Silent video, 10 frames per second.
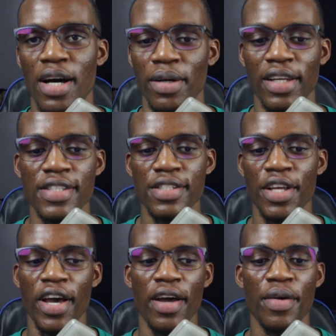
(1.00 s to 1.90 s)
Clinton
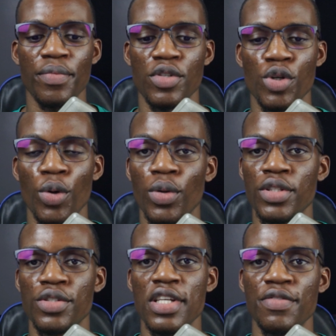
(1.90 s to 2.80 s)
here. So in
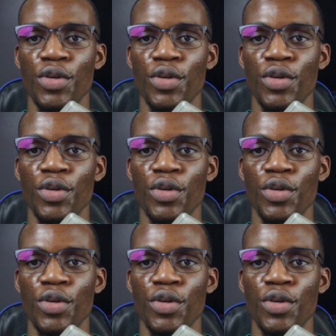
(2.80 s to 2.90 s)
today's video,